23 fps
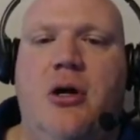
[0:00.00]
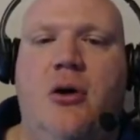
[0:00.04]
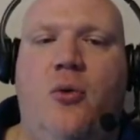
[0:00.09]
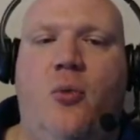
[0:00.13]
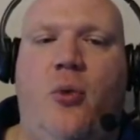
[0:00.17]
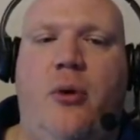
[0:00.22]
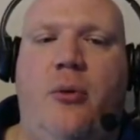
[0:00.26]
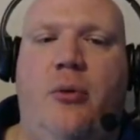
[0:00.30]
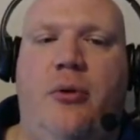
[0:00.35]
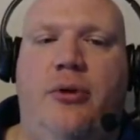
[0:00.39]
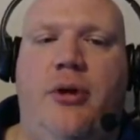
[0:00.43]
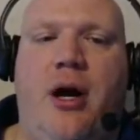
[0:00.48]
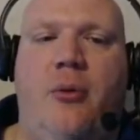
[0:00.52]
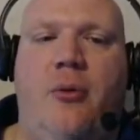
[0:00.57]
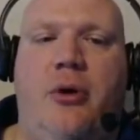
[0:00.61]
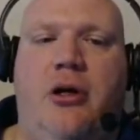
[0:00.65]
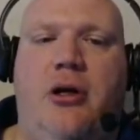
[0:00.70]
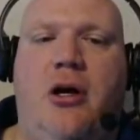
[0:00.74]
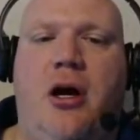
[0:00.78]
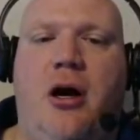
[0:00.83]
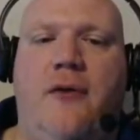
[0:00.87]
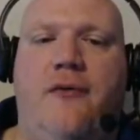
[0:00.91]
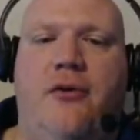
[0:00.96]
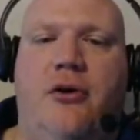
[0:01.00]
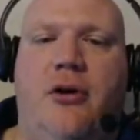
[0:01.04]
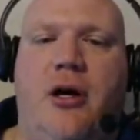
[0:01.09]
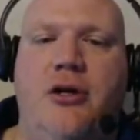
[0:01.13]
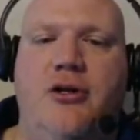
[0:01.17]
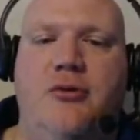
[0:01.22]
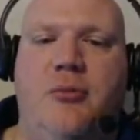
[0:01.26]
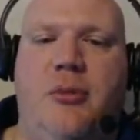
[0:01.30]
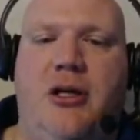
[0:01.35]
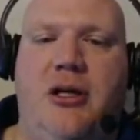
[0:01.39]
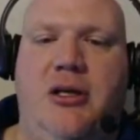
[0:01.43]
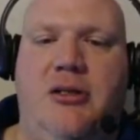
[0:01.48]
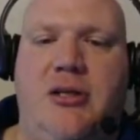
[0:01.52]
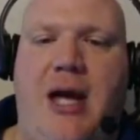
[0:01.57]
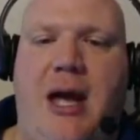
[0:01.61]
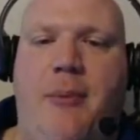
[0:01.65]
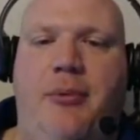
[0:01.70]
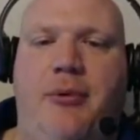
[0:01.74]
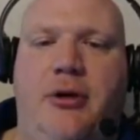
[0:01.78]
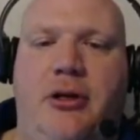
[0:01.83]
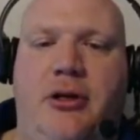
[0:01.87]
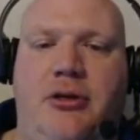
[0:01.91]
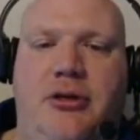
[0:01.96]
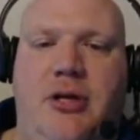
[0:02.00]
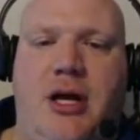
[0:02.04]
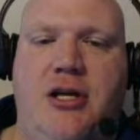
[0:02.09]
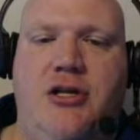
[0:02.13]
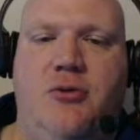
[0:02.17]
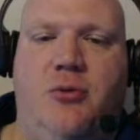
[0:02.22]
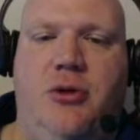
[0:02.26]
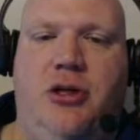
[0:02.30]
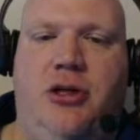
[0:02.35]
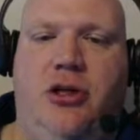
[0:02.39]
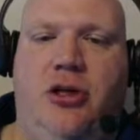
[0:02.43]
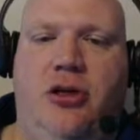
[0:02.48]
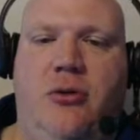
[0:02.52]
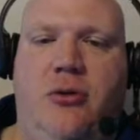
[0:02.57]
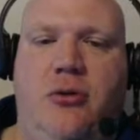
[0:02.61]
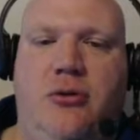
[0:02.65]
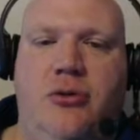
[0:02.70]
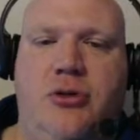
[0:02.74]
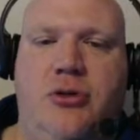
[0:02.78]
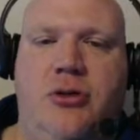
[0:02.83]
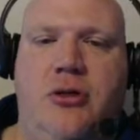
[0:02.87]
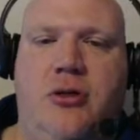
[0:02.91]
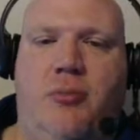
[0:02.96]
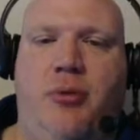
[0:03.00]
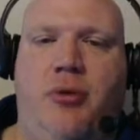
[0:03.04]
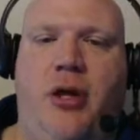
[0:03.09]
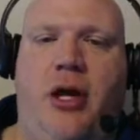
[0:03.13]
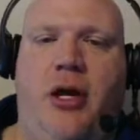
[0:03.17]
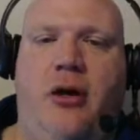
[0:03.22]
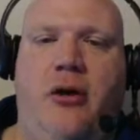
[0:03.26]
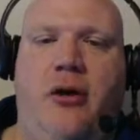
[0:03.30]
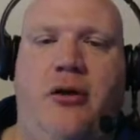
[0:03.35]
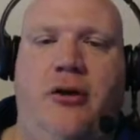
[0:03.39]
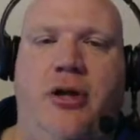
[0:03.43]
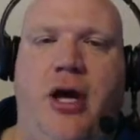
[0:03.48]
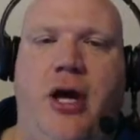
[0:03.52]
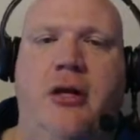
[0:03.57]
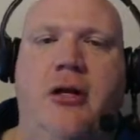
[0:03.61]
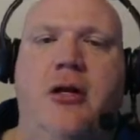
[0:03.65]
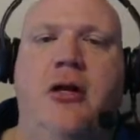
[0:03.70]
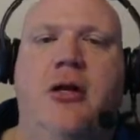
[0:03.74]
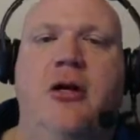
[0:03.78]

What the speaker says: we will not recover as many saplings as we use to plant all of that.